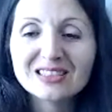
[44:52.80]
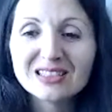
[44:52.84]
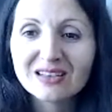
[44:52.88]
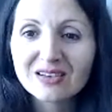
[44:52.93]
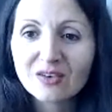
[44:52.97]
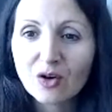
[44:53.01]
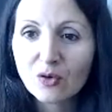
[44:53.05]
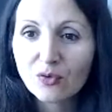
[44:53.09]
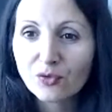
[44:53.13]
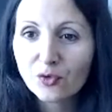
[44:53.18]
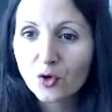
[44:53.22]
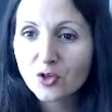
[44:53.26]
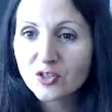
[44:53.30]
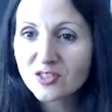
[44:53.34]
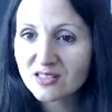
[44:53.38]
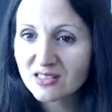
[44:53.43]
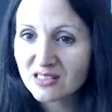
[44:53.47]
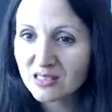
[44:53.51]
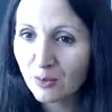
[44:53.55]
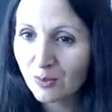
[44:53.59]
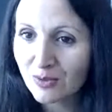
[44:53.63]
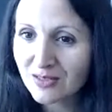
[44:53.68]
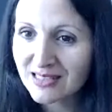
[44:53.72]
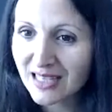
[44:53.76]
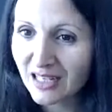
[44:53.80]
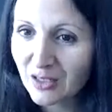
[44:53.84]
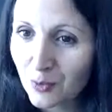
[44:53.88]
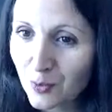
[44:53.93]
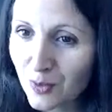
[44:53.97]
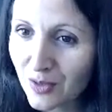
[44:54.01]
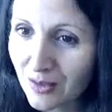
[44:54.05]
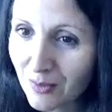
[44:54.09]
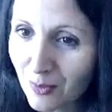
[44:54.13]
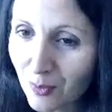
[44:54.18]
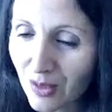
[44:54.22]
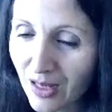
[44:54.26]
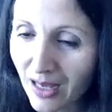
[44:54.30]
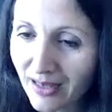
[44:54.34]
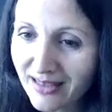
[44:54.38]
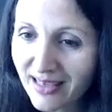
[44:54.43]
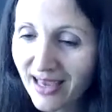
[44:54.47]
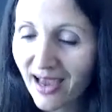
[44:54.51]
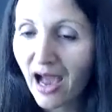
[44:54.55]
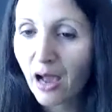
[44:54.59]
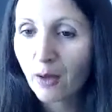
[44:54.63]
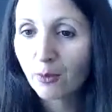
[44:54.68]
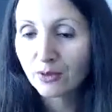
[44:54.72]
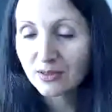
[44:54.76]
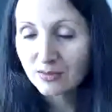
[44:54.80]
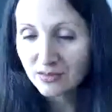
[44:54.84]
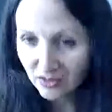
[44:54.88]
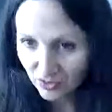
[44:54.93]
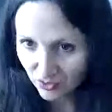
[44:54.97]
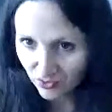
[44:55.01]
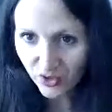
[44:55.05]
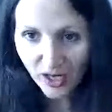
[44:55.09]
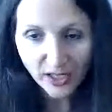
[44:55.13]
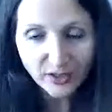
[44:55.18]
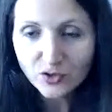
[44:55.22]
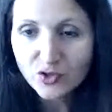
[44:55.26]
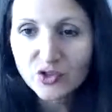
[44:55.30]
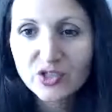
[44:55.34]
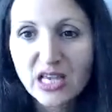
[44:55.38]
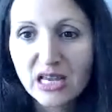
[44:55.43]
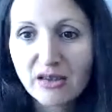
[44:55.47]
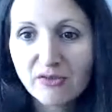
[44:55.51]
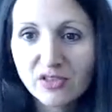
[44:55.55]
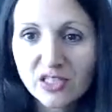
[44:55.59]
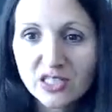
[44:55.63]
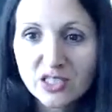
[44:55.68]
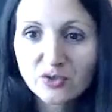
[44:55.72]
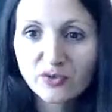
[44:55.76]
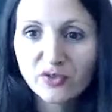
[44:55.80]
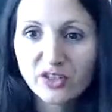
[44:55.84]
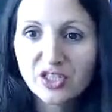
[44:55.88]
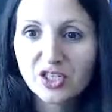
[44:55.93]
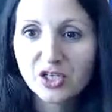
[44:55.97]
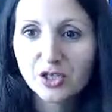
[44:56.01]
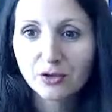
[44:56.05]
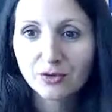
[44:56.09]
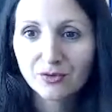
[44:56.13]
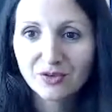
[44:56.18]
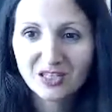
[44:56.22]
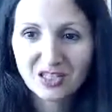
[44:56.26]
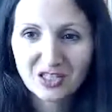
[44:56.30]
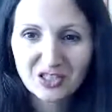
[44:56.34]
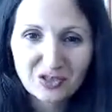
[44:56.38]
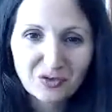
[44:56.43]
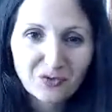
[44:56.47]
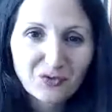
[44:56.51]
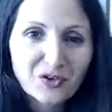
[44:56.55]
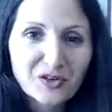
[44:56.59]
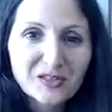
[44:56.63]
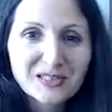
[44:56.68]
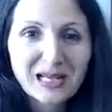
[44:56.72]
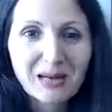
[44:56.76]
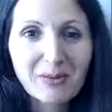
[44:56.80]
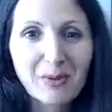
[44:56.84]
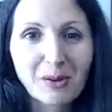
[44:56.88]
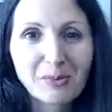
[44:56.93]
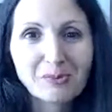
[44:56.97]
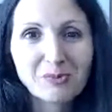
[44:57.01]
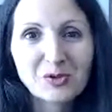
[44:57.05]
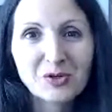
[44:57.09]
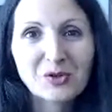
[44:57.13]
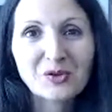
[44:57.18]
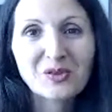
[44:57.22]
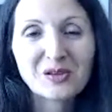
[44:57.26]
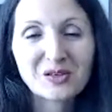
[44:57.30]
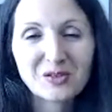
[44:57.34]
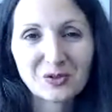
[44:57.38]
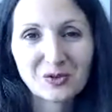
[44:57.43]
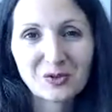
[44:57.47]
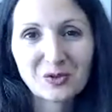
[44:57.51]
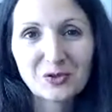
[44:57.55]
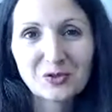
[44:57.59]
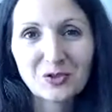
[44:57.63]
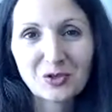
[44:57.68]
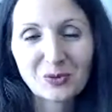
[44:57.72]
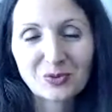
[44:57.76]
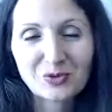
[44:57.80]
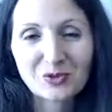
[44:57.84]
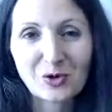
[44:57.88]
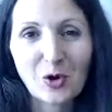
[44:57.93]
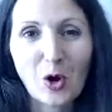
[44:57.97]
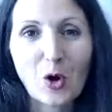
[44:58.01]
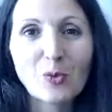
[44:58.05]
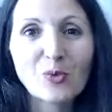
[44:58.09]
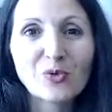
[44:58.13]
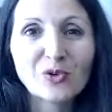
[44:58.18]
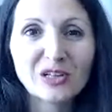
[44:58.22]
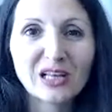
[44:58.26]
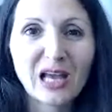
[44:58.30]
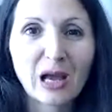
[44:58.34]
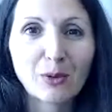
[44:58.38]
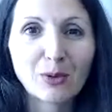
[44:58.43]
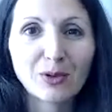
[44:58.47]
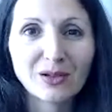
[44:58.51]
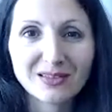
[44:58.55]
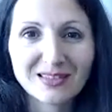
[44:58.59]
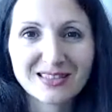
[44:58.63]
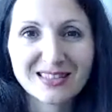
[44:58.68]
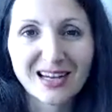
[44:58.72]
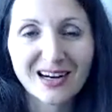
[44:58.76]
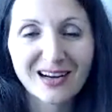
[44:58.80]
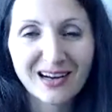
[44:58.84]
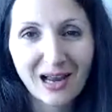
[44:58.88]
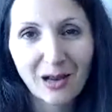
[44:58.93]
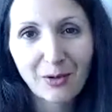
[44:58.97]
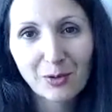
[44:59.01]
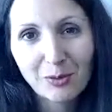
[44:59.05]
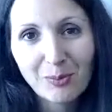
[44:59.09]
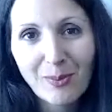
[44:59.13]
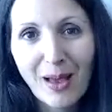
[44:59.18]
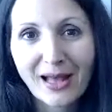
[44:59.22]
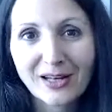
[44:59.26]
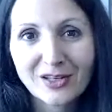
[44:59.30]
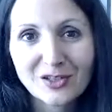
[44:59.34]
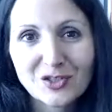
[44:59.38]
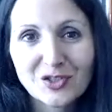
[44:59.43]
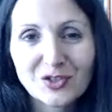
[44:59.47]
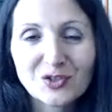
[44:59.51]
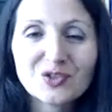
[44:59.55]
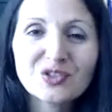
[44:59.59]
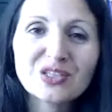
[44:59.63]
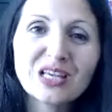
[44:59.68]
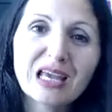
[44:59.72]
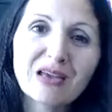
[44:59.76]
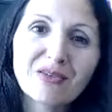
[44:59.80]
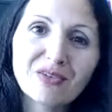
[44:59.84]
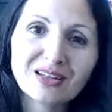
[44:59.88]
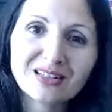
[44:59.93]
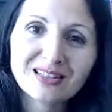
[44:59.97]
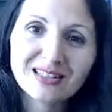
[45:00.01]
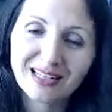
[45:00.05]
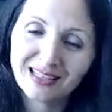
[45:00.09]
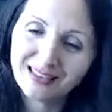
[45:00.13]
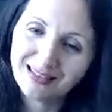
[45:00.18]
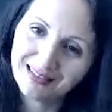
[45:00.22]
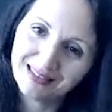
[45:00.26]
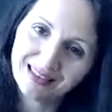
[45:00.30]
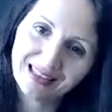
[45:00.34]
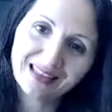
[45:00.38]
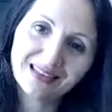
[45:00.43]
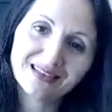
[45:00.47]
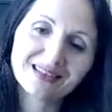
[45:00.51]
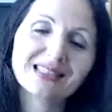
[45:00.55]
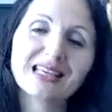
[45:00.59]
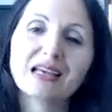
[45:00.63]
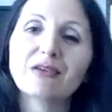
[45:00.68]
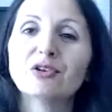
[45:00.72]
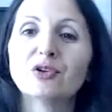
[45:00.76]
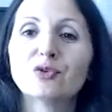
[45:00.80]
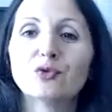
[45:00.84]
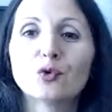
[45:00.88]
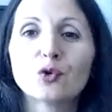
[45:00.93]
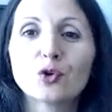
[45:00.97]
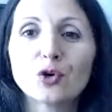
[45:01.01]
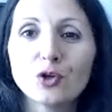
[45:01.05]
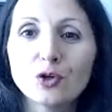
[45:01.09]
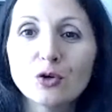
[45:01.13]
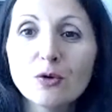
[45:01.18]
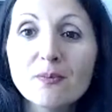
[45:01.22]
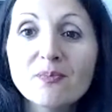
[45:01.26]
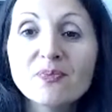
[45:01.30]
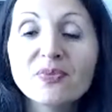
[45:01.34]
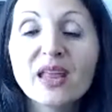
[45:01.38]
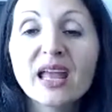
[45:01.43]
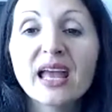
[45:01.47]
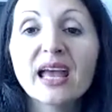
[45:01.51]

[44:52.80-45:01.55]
Of course, someone said, yeah, I will try to save this video. This is the first time I'm doing this on YouTube, so hopefully I will manage to save it and save it for you.